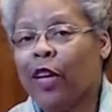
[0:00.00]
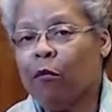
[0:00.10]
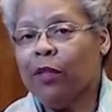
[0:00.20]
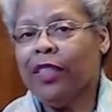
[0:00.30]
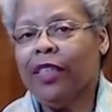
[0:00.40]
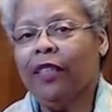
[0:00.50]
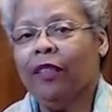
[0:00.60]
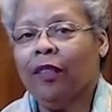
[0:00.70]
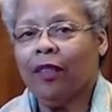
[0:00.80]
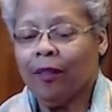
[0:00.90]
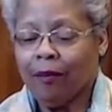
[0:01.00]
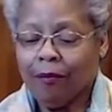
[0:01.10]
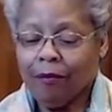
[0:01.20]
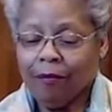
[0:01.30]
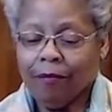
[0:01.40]
family,
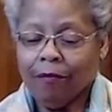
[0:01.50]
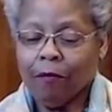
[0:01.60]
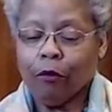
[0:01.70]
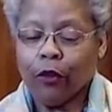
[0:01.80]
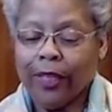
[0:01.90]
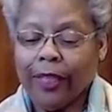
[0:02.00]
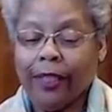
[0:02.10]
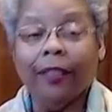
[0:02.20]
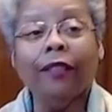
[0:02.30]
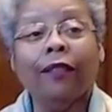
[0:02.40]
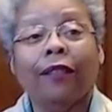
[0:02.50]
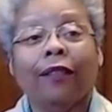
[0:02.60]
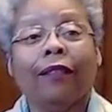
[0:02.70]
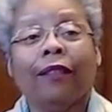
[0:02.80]
friend,